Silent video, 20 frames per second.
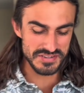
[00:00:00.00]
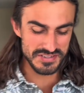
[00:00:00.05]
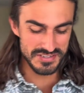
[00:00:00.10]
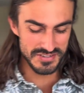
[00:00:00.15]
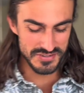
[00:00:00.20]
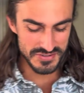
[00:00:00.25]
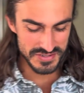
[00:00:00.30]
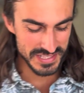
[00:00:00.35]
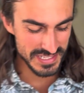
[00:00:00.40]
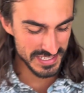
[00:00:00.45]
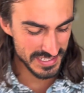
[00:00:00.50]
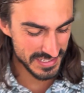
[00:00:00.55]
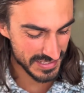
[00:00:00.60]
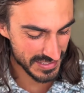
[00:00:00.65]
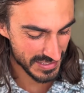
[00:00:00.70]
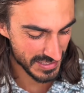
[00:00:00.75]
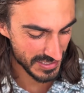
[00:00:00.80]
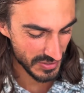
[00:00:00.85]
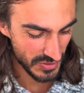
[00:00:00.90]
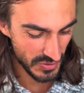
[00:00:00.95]
doing this
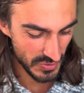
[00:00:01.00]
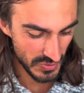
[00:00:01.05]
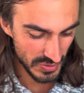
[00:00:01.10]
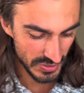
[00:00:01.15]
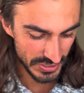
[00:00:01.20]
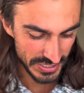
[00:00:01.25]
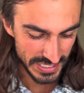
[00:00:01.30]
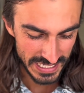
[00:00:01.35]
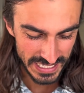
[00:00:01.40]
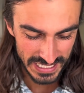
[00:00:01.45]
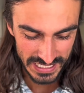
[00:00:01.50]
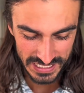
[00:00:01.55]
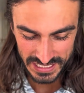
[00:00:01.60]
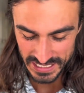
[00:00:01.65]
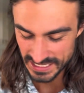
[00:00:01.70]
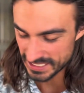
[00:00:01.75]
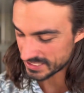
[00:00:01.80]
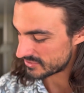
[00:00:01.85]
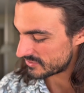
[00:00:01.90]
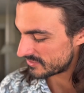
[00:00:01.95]
the whole day,
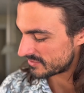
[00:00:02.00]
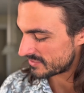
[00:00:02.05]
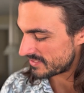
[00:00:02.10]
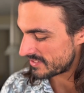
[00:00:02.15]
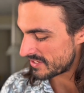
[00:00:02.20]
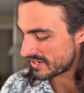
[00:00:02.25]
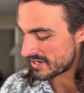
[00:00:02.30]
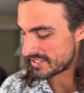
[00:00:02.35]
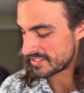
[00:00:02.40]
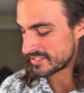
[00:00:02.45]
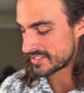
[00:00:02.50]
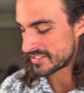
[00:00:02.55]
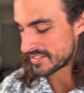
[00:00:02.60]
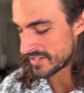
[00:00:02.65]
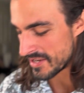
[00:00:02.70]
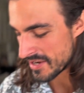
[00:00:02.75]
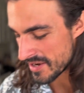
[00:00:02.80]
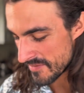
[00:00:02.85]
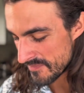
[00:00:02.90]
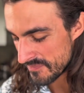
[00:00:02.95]
like it's just
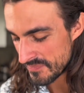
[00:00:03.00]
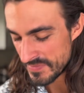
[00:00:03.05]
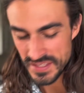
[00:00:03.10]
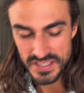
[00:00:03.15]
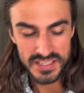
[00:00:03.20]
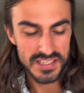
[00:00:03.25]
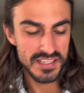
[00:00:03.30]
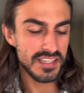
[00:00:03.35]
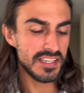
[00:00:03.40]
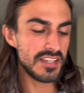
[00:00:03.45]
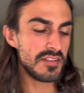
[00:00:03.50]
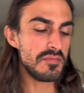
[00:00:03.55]
non-stop. Come